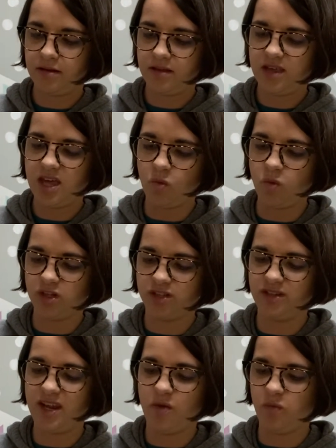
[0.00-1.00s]
it
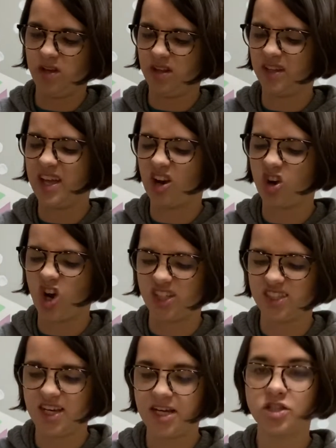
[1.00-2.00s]
will get
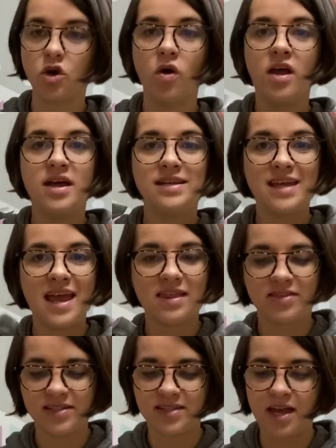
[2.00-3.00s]
crusty. So take
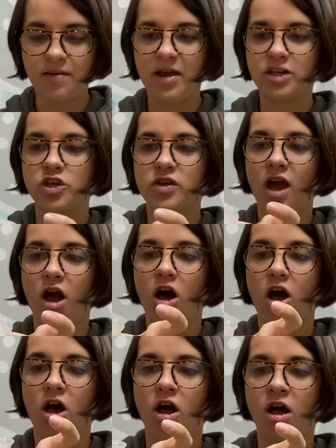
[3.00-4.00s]
this and make sure you get
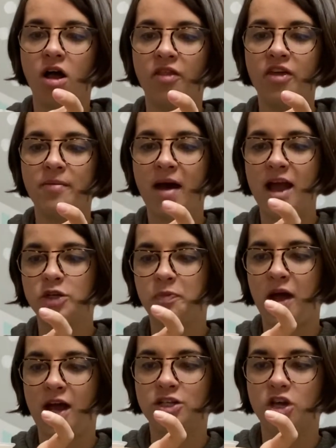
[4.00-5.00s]
all the Mod
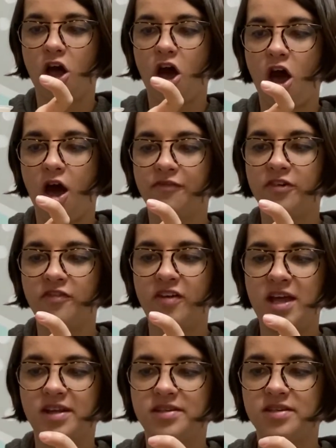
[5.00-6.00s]
Podge off of
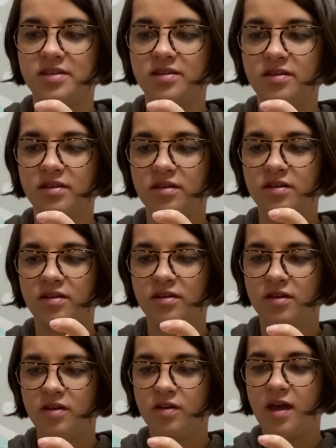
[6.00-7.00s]
it,
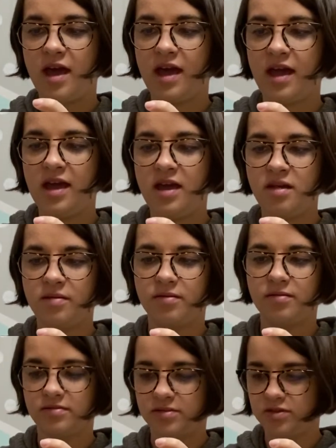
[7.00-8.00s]
okay?
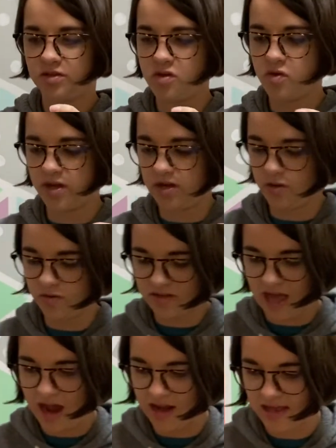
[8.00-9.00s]
So you can use
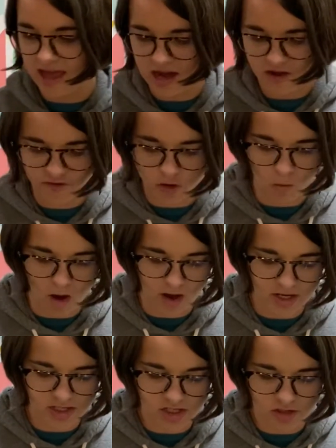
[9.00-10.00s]
that again if you
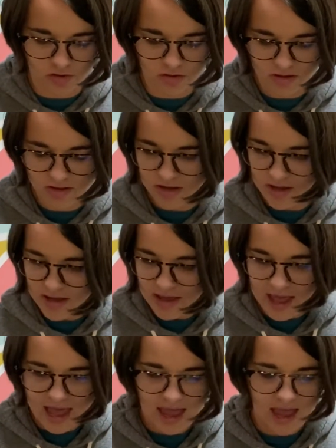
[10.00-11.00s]
wanted to.
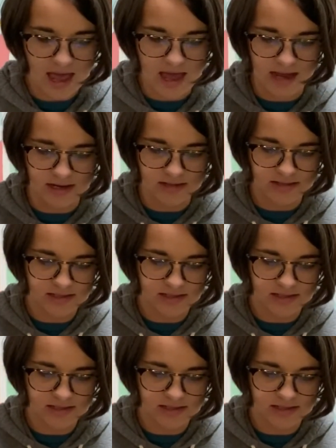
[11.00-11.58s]
And